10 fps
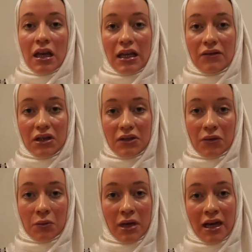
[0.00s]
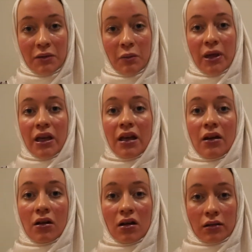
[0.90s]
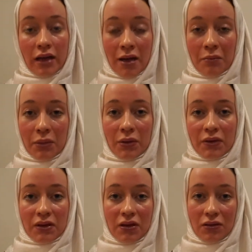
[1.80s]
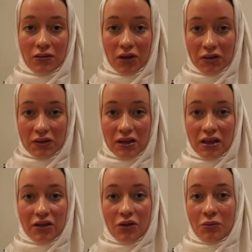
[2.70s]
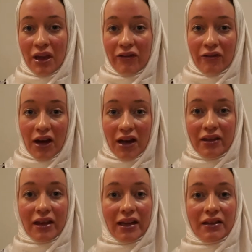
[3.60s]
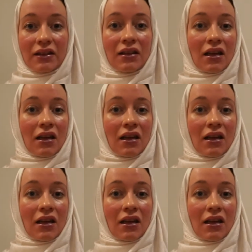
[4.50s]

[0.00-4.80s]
Even if you might be on campus in the university, you may find that,